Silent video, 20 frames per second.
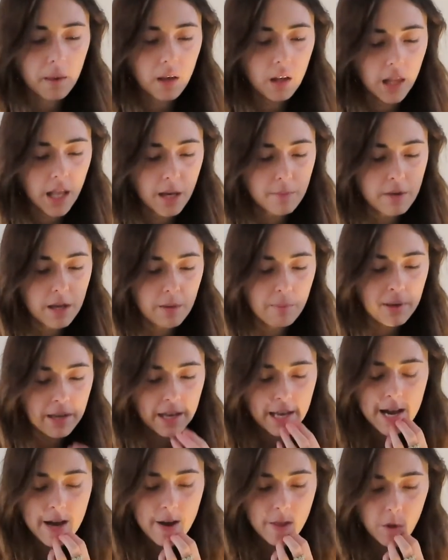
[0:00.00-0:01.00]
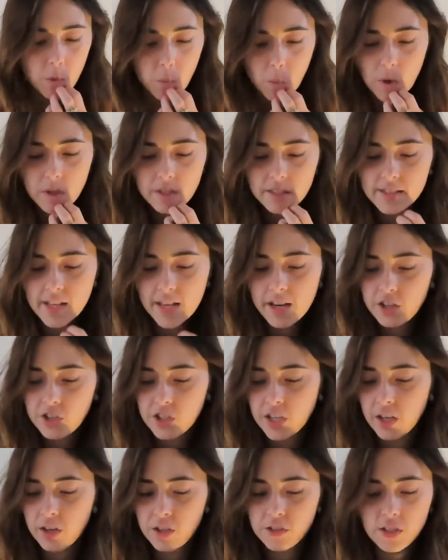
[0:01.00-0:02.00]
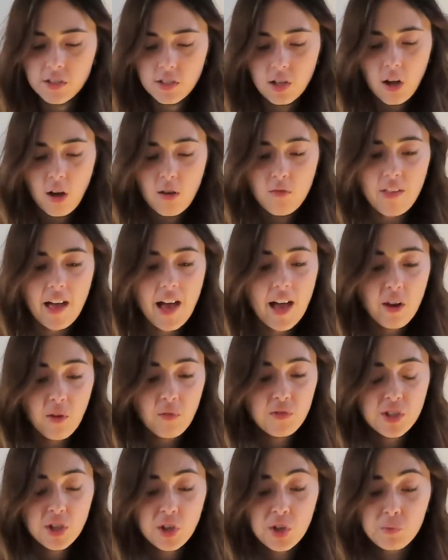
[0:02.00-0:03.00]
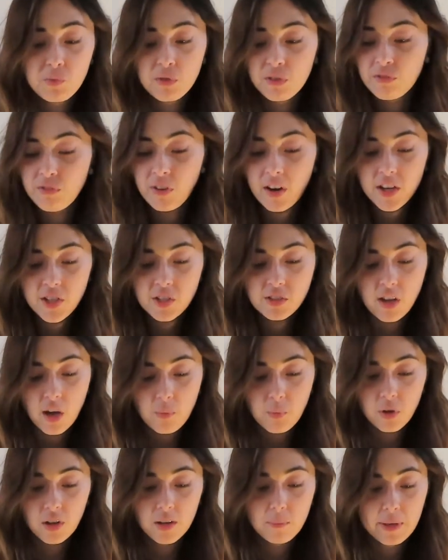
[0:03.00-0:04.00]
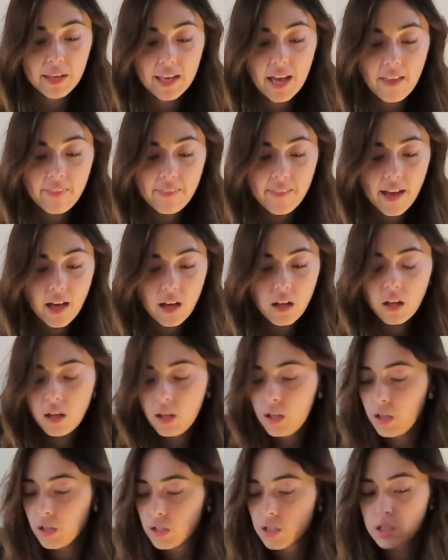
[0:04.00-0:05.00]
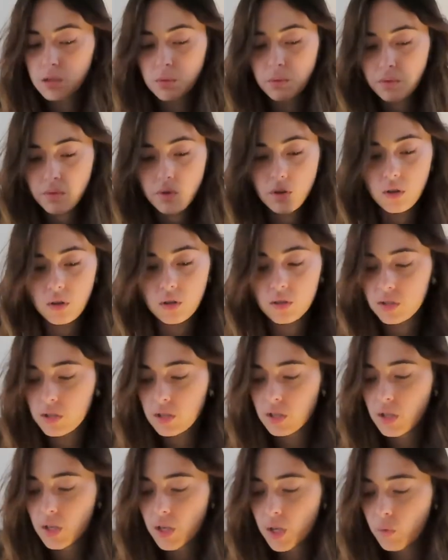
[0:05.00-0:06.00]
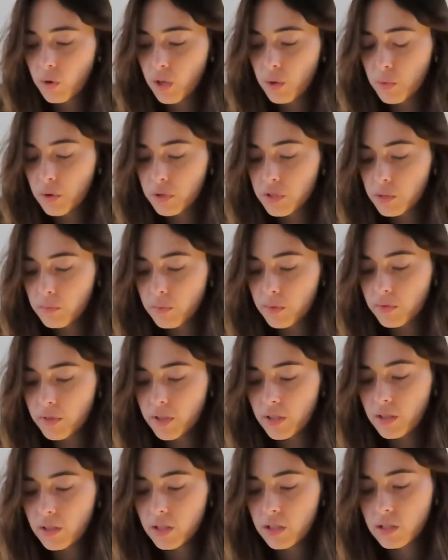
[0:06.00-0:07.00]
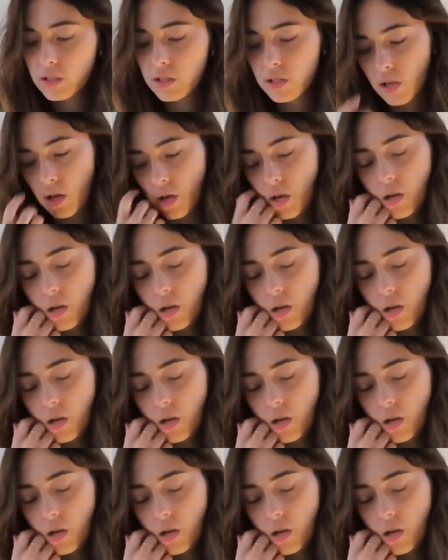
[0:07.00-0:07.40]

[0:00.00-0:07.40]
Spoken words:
Let me pick out the Wands energy, because there's a lot of that, and obviously because we're a fire sign we're going to be getting that. So we've got Queen of Wands in reverse.